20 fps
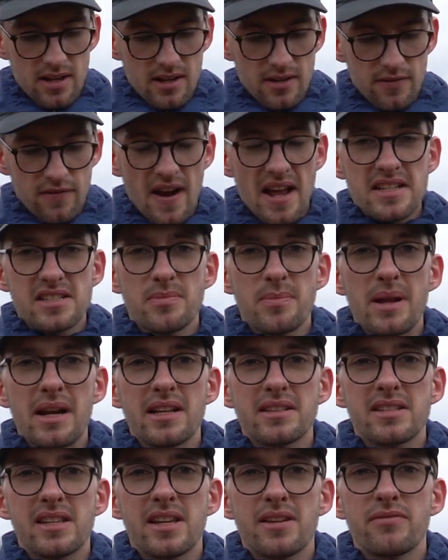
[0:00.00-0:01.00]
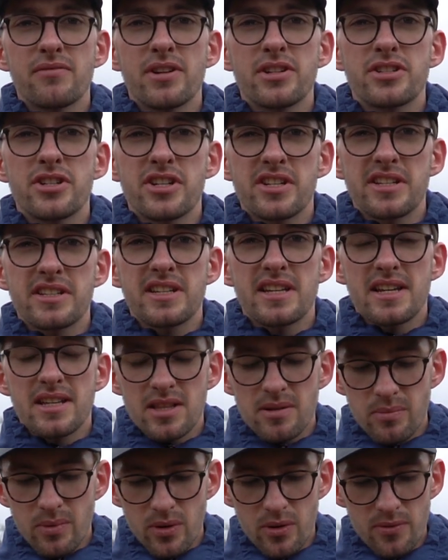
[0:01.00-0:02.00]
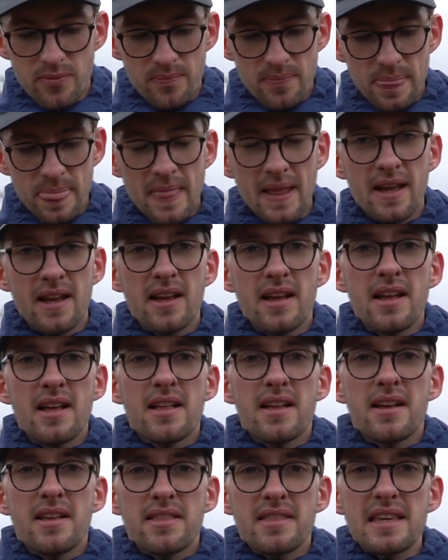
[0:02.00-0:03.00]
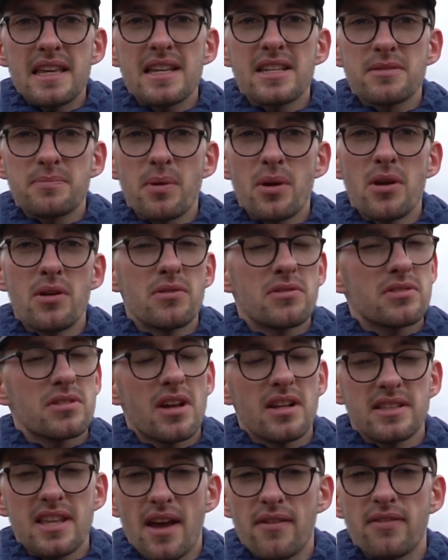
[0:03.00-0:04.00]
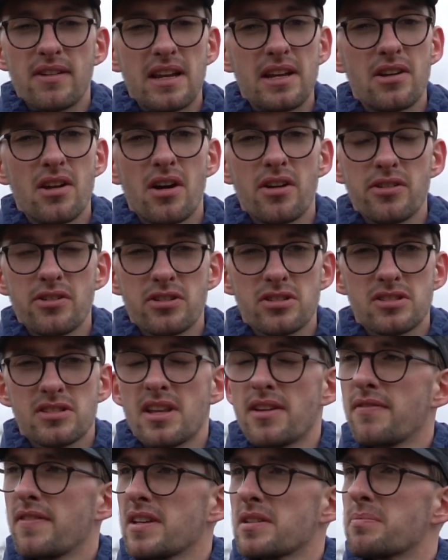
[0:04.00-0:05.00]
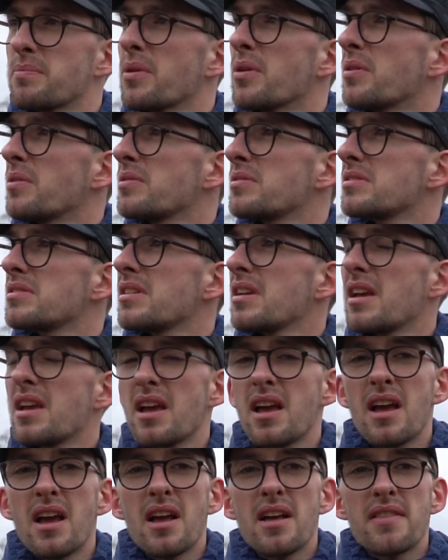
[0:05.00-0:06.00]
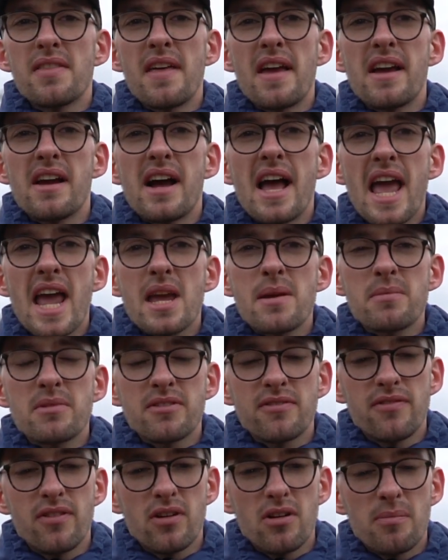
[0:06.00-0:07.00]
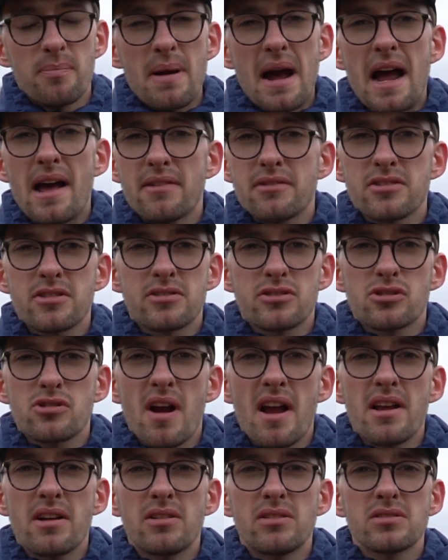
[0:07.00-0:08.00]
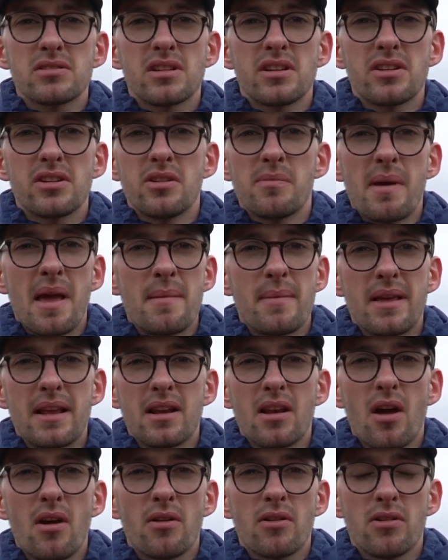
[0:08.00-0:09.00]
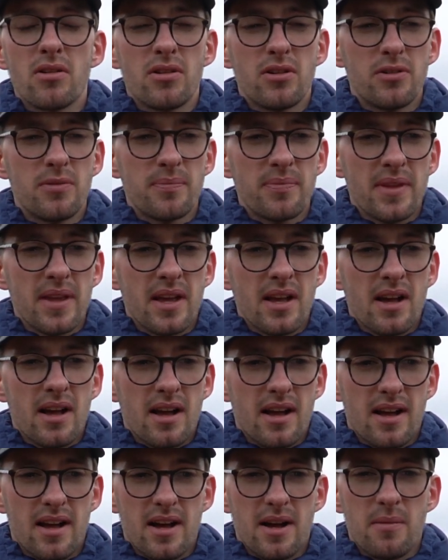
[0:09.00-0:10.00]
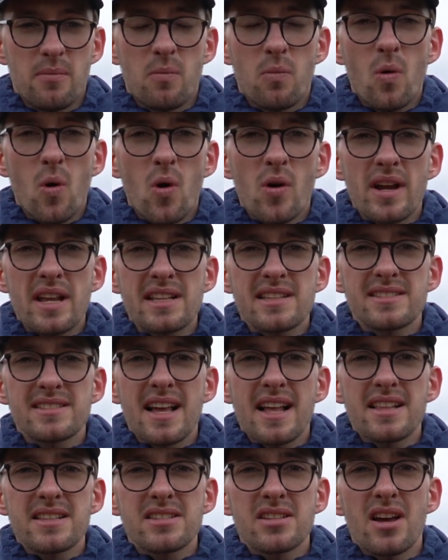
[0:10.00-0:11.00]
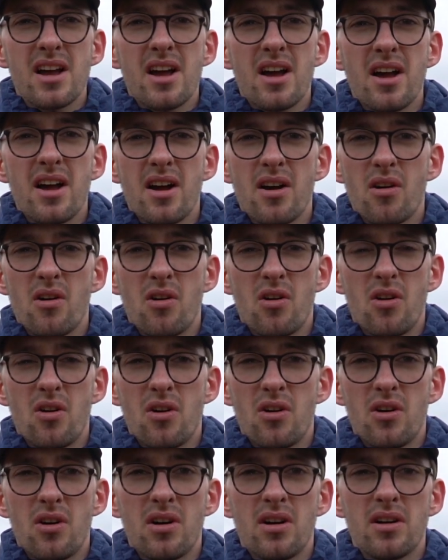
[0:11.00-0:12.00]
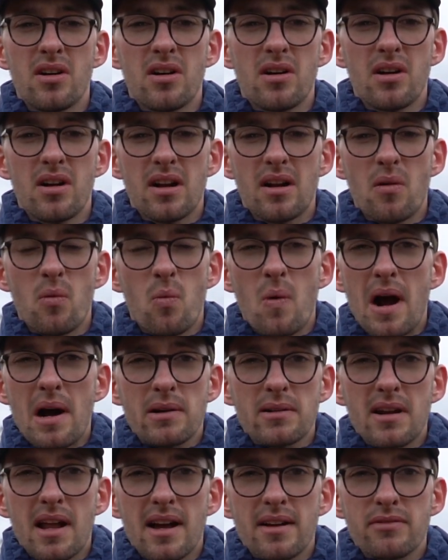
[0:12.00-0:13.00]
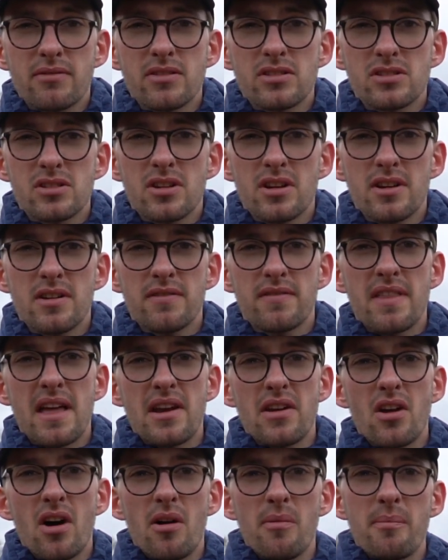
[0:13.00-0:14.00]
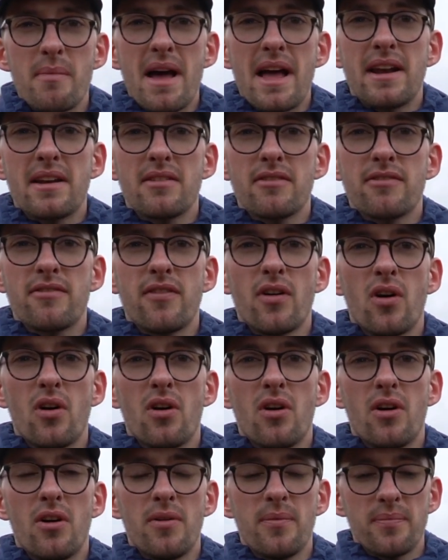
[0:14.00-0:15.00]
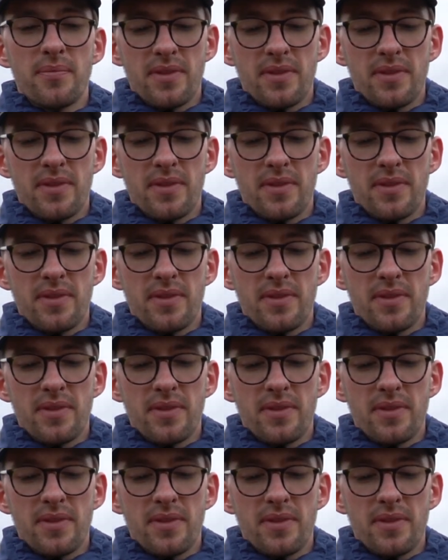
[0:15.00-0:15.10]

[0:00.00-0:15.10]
flexibility and rigidity in the boot, these boots are definitely not your stiffest boots. They are aimed for paths and trails at your maybe local walking centre or wildlife reserve. They're not meant for,